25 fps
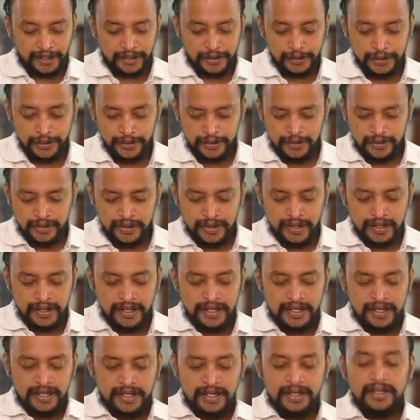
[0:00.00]
to
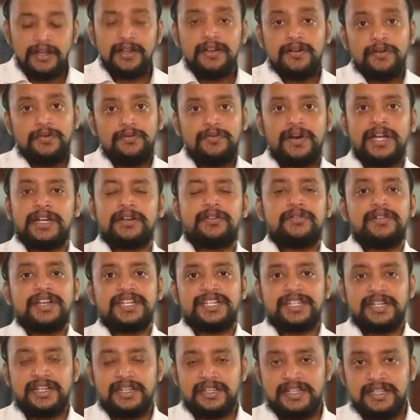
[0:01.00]
one
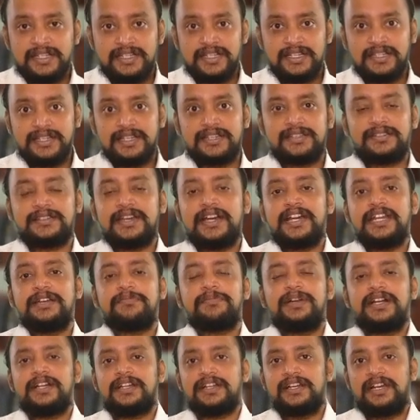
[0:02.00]
question. This is a
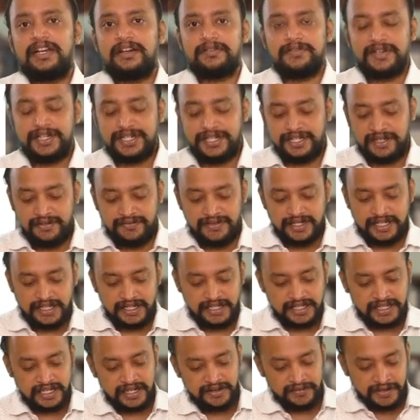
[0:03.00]
study material question which
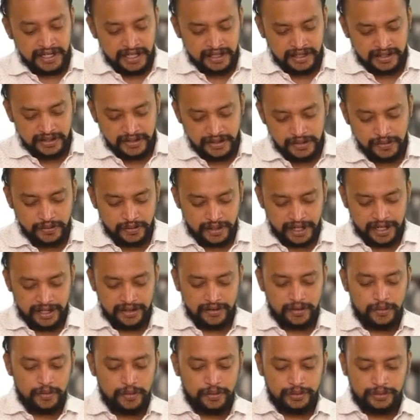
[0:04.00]
is given. You
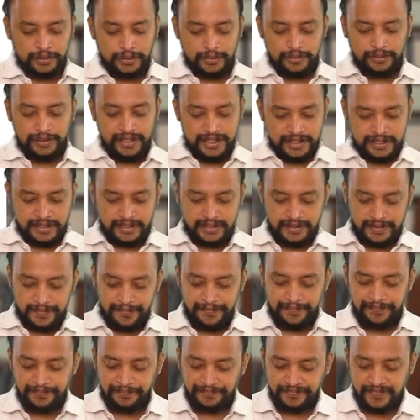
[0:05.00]
can go through this
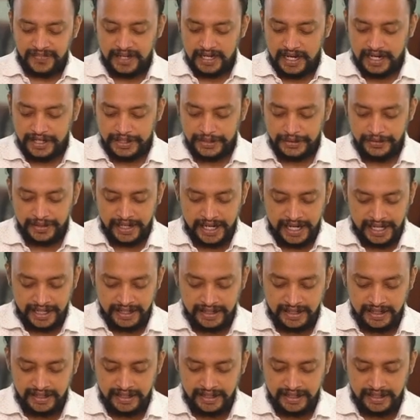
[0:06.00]
at your end.